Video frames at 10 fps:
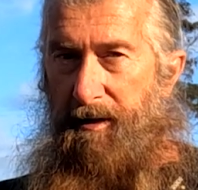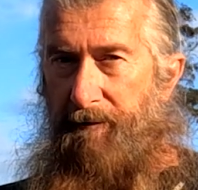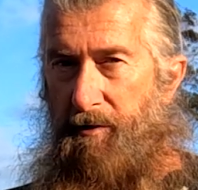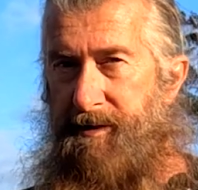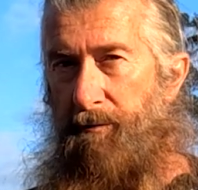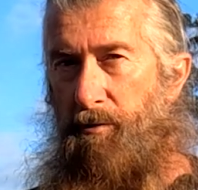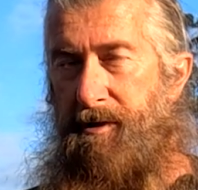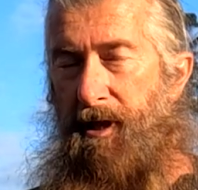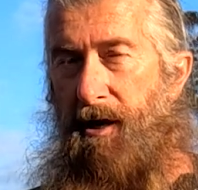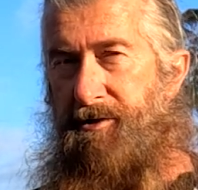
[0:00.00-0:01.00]
First of all, it was
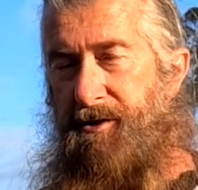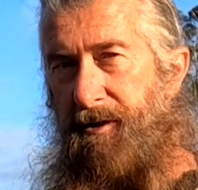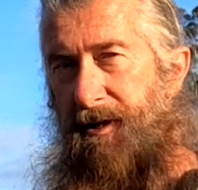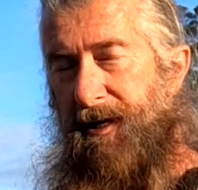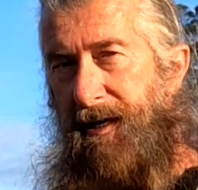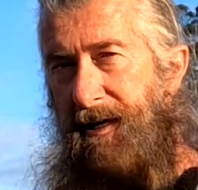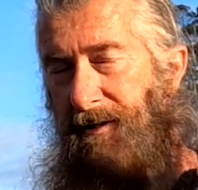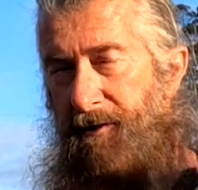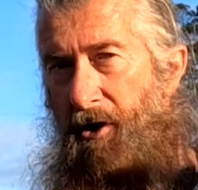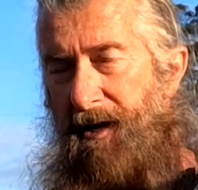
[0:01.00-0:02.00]
close to
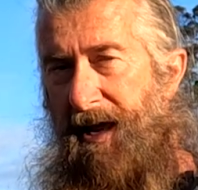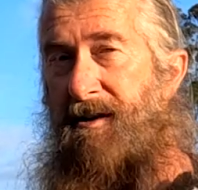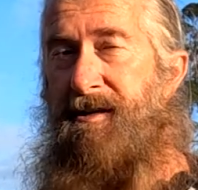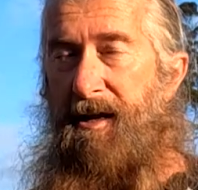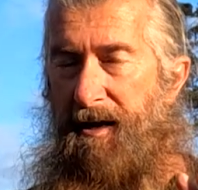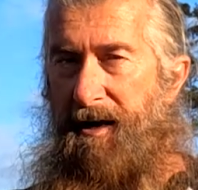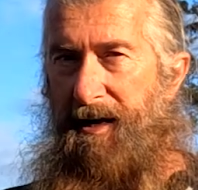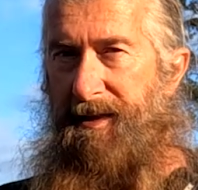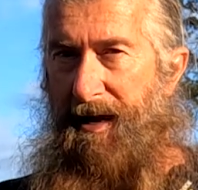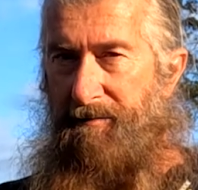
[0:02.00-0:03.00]
the lighthouse,
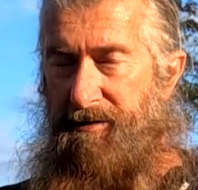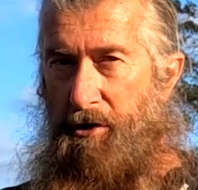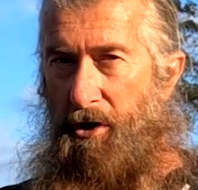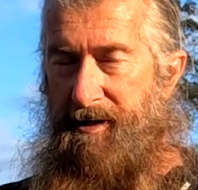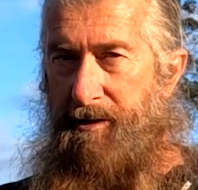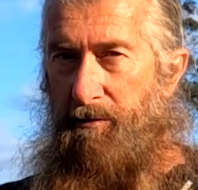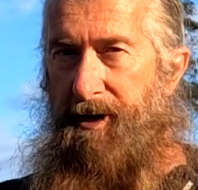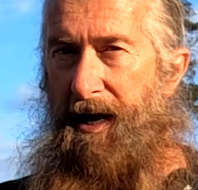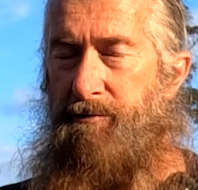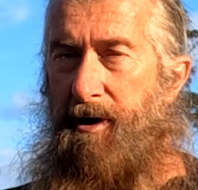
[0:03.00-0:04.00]
and that was a nice little
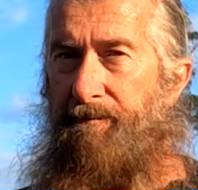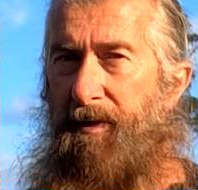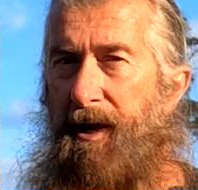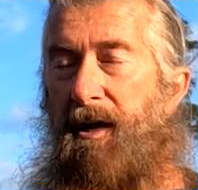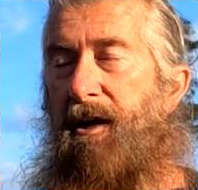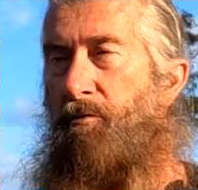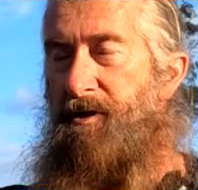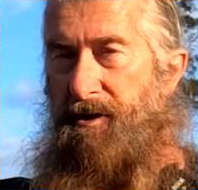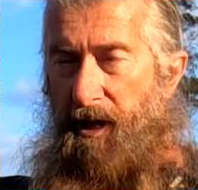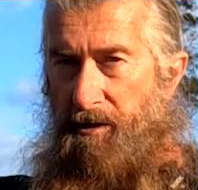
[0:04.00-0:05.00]
day trip. It
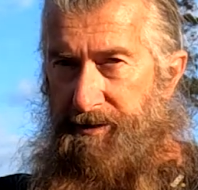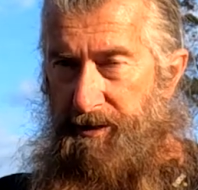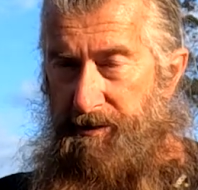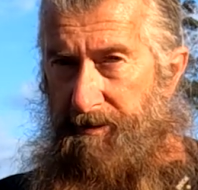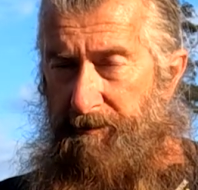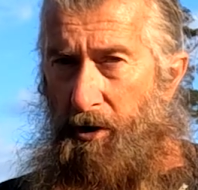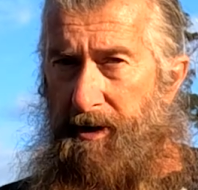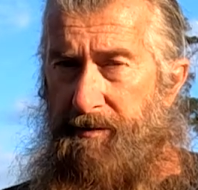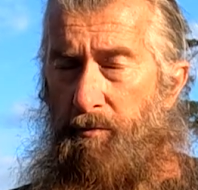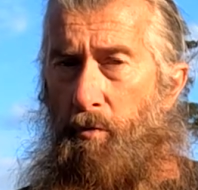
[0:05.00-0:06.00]
was close to some
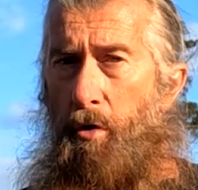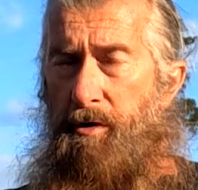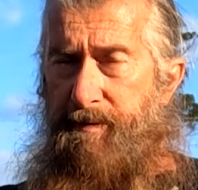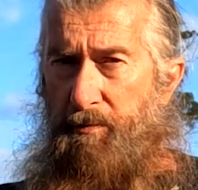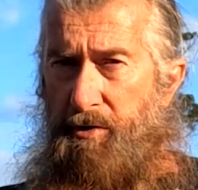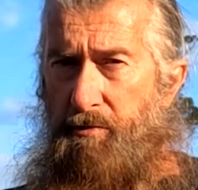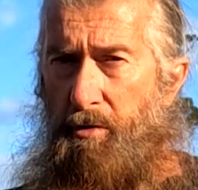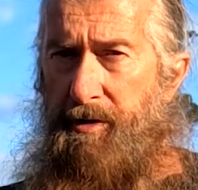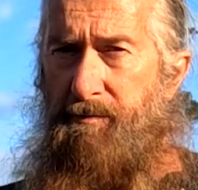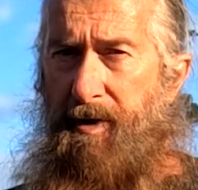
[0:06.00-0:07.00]
nice walks, bush
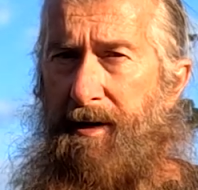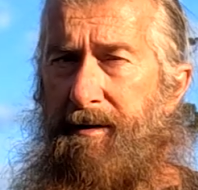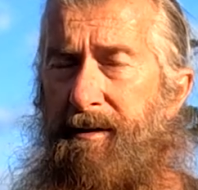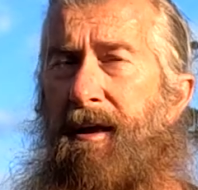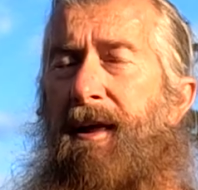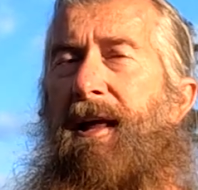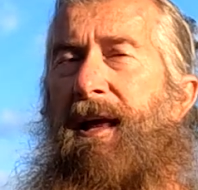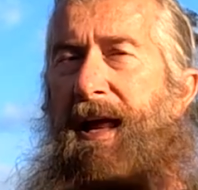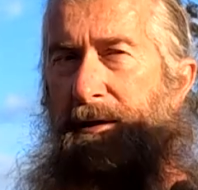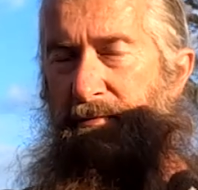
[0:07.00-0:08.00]
walks around it.
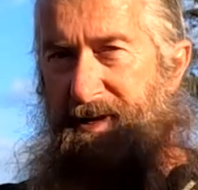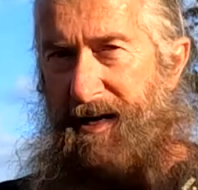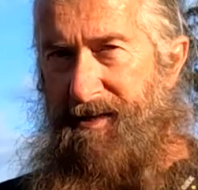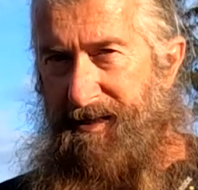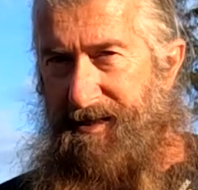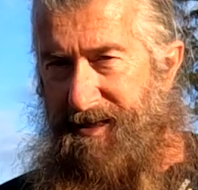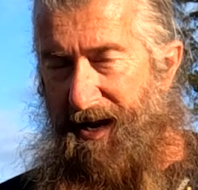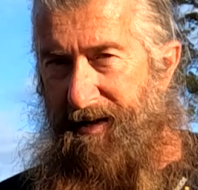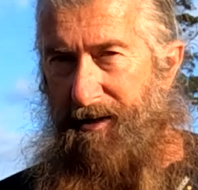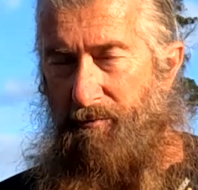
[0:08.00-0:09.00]
It was actually
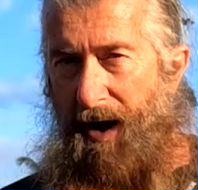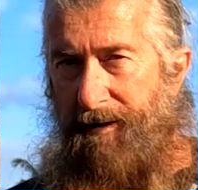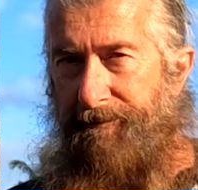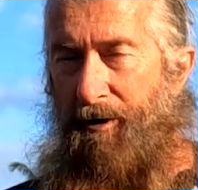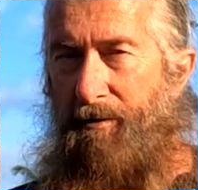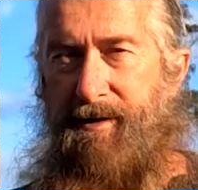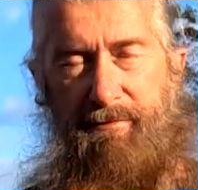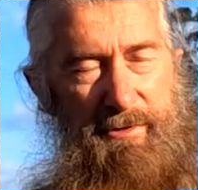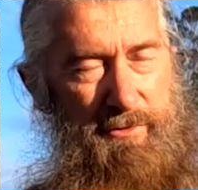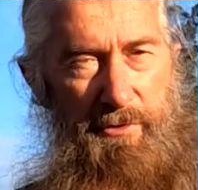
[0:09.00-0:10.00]
stuck in a rainforest,
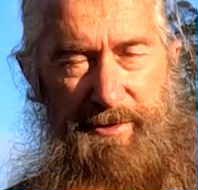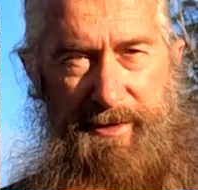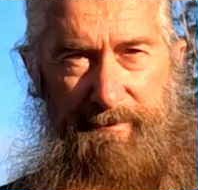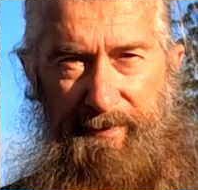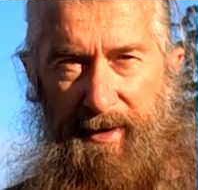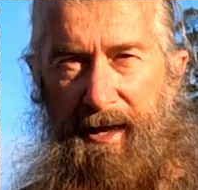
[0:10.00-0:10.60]
which was awesome.